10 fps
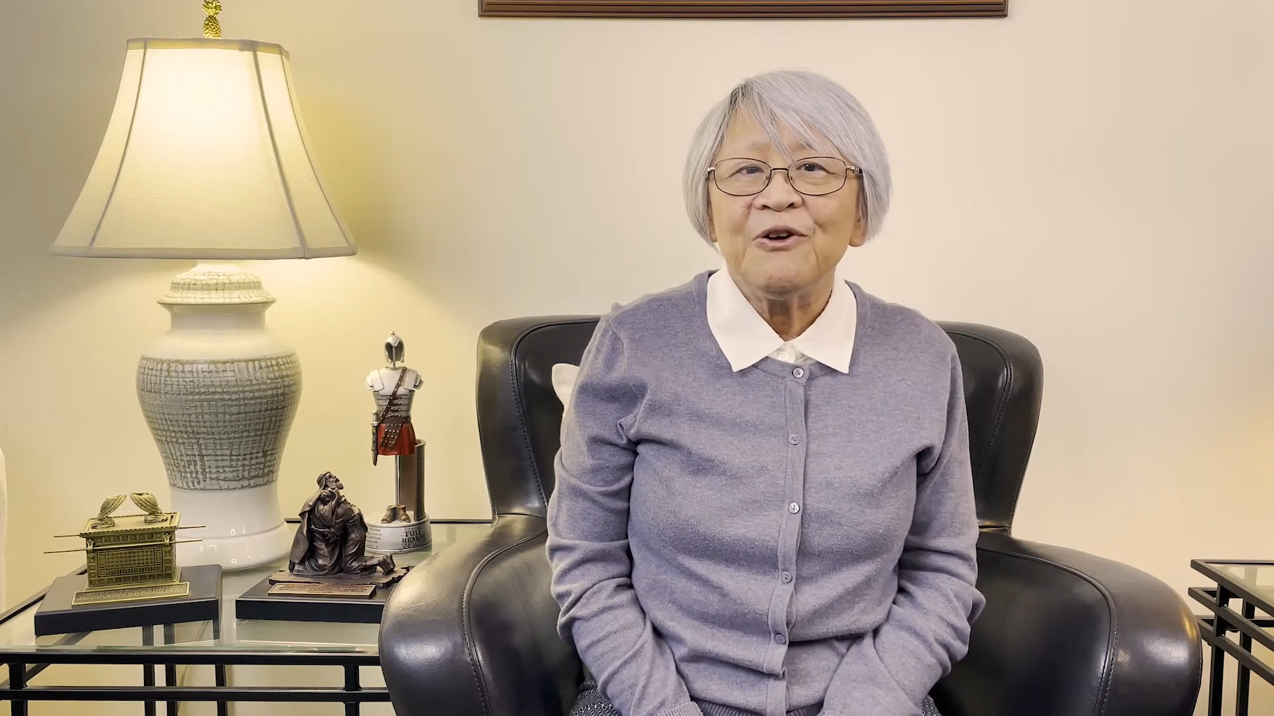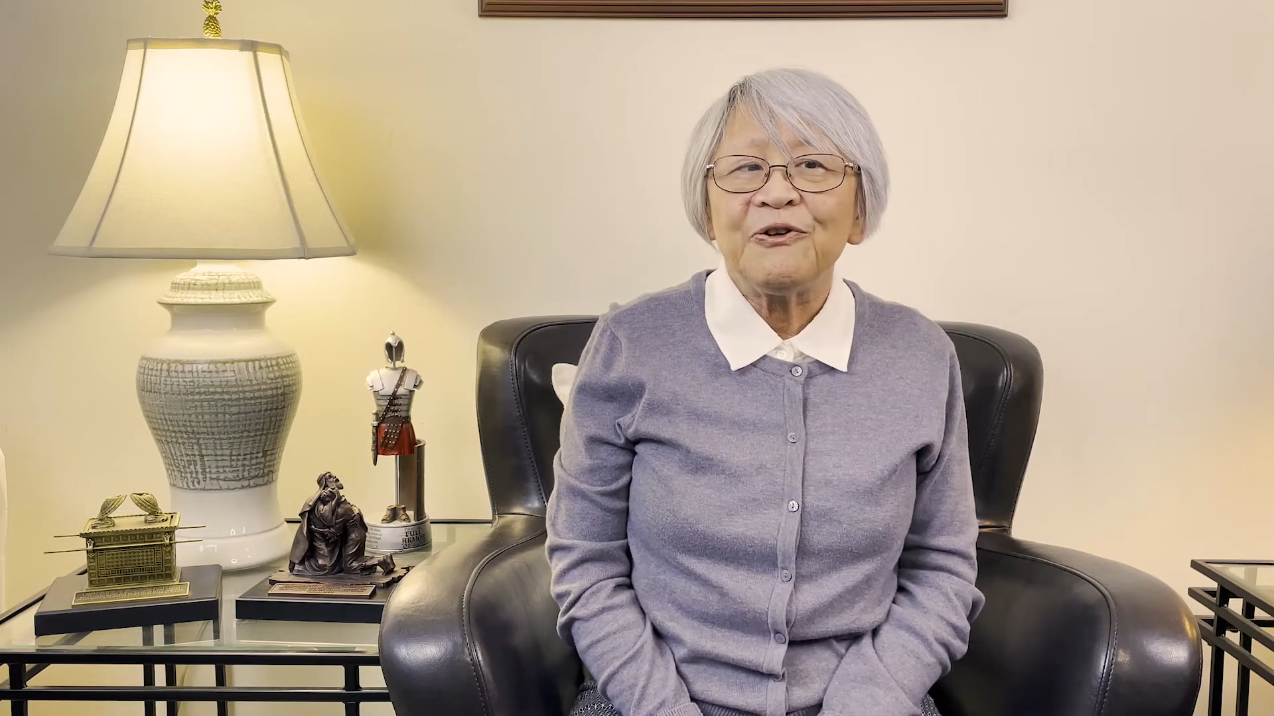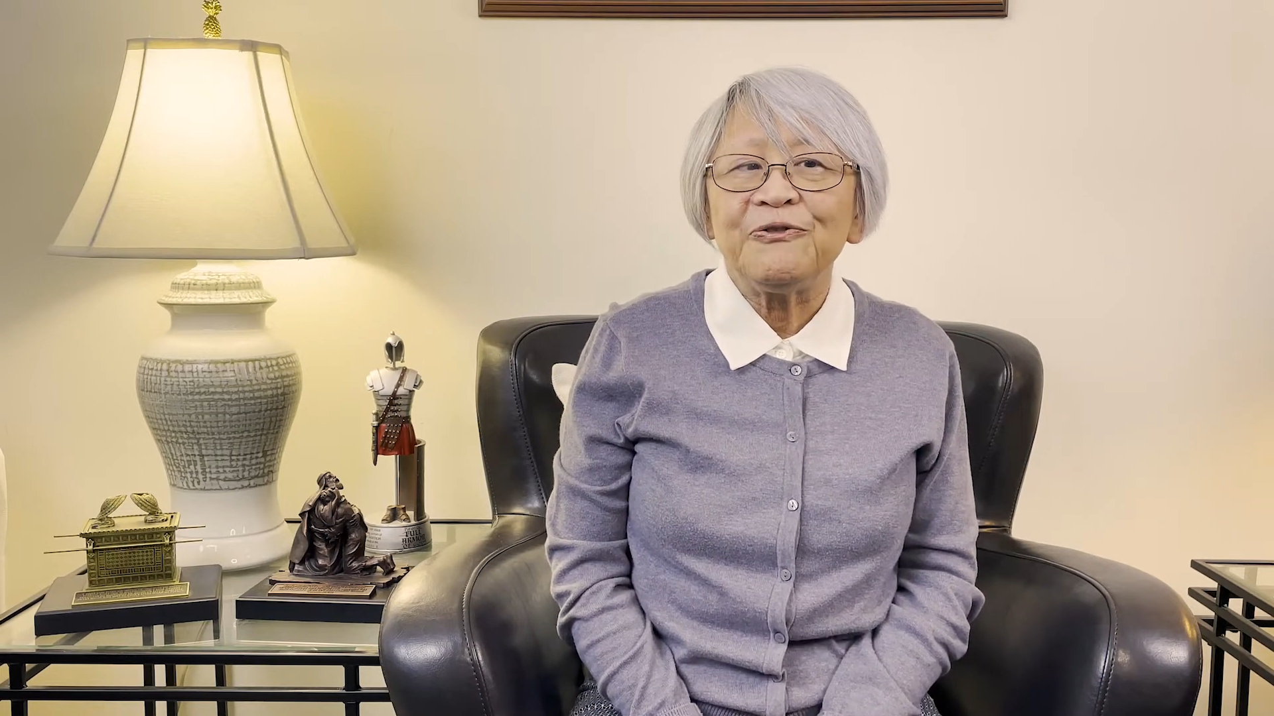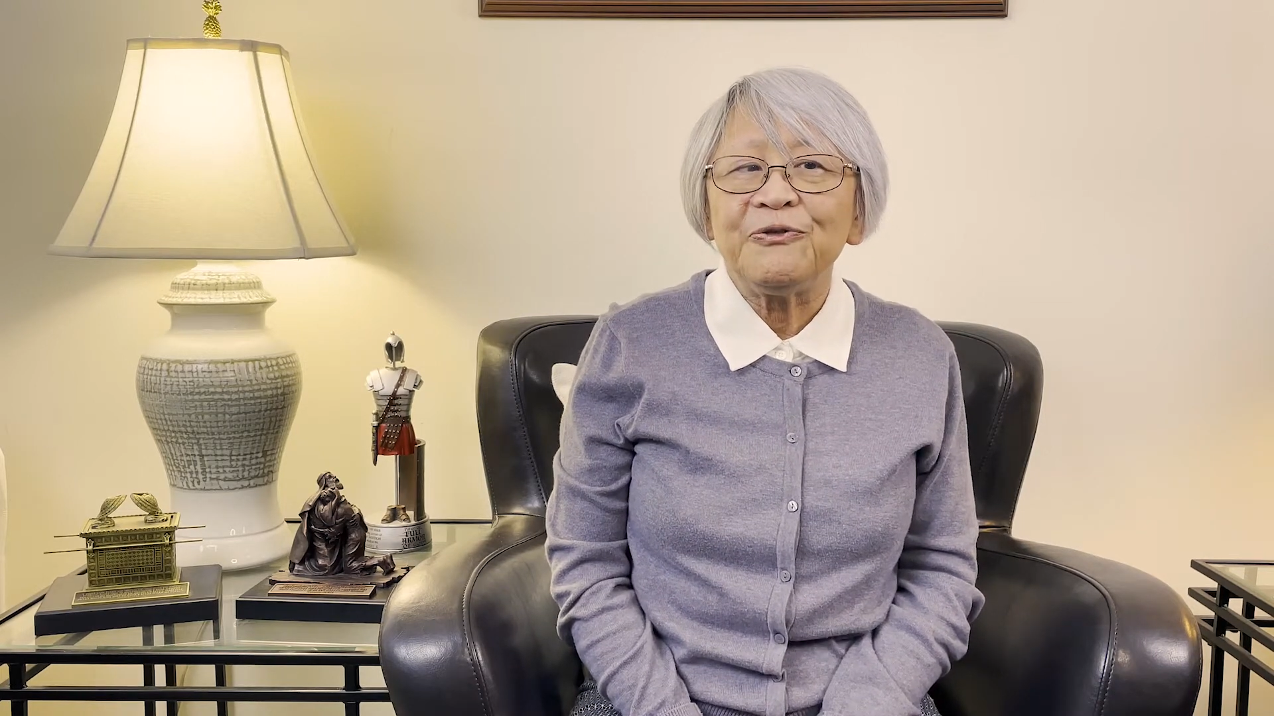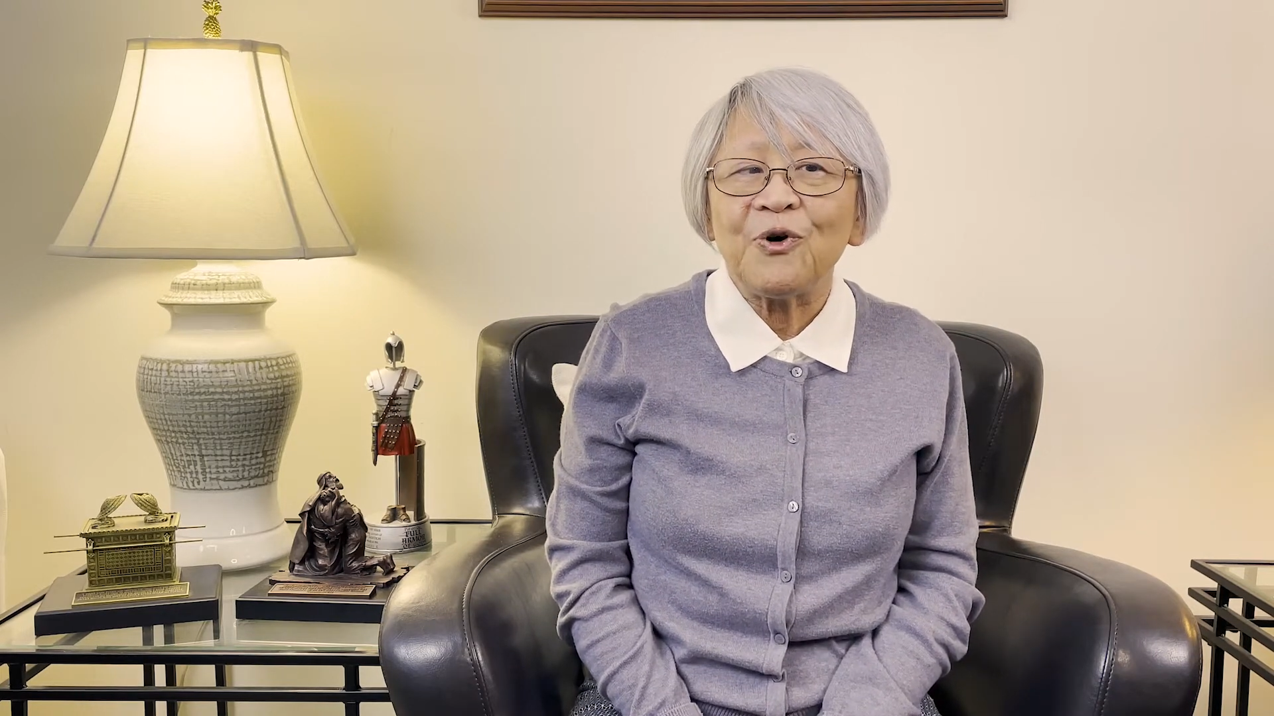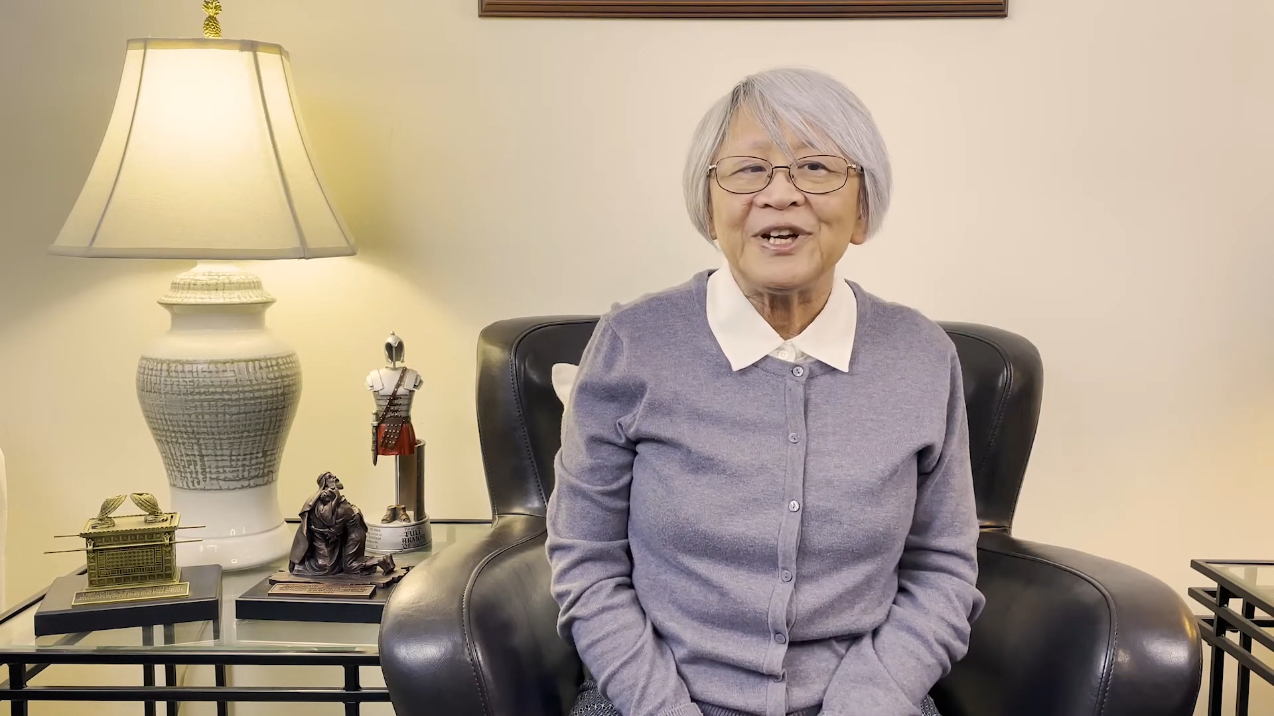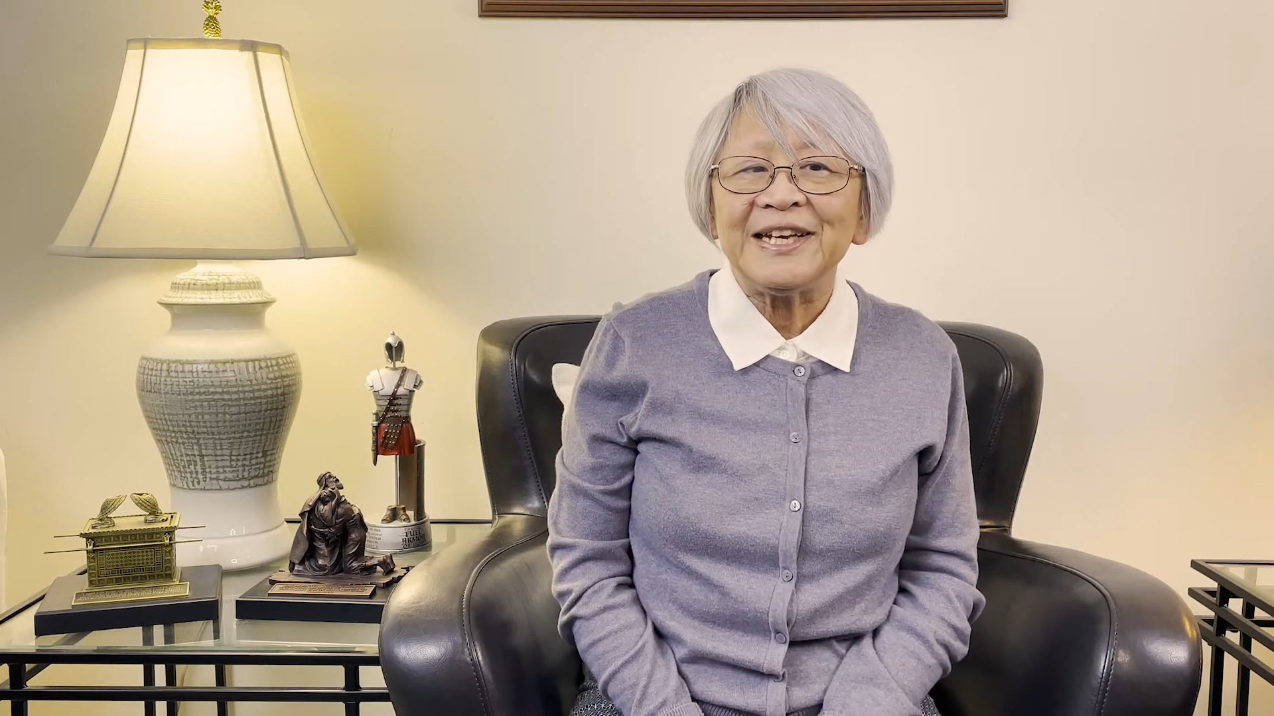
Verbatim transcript: for 40